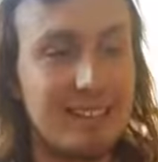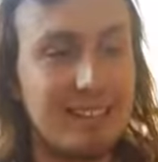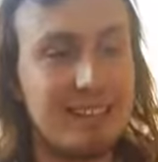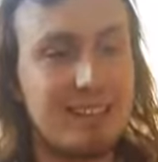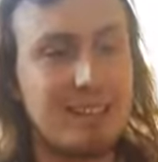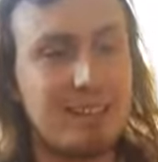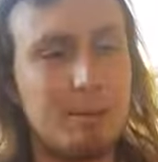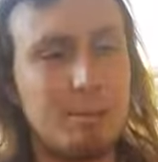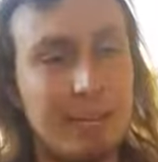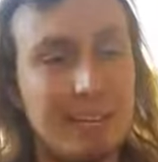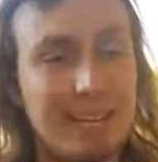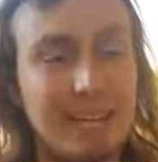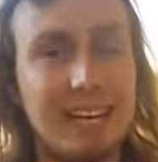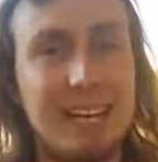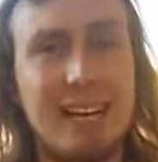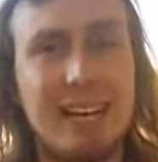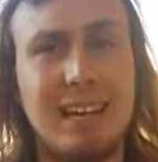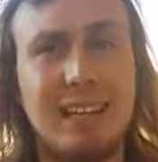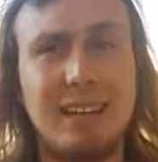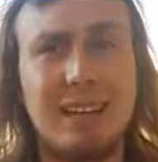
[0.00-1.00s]
in the
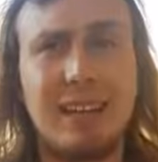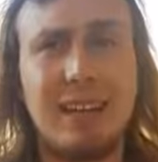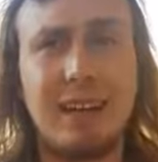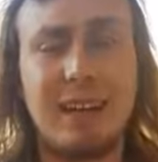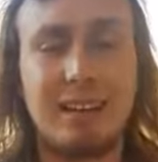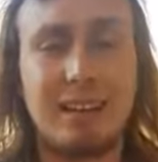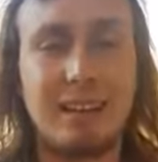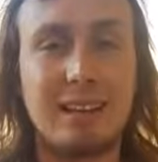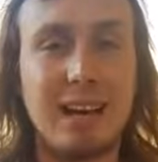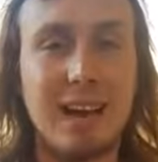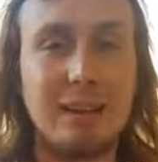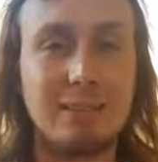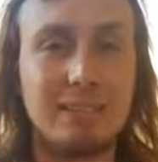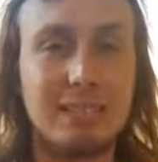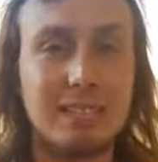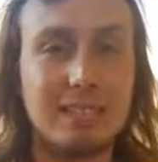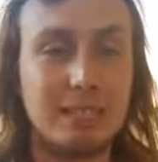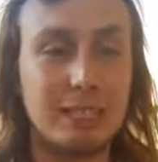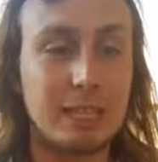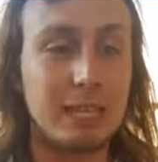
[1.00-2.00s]
beginning and at the live
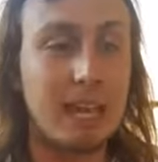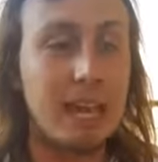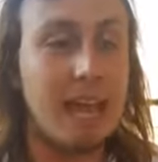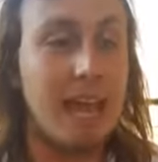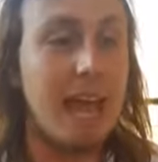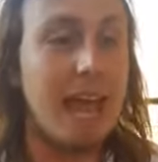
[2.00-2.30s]
session.